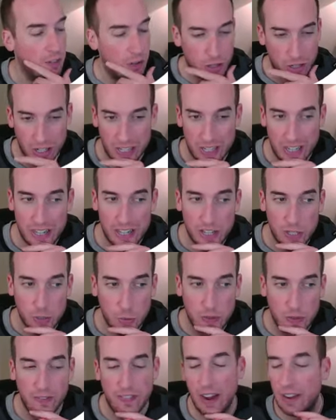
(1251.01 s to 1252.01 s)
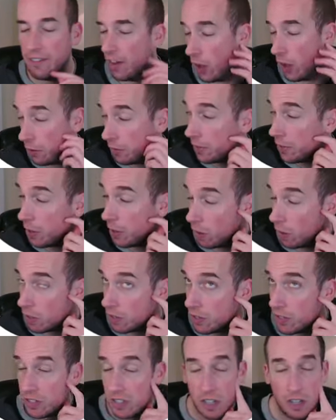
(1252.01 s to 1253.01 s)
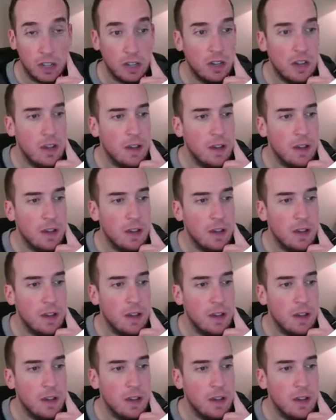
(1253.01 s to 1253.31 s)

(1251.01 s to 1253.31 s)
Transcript: averaging into this one. If I have $100,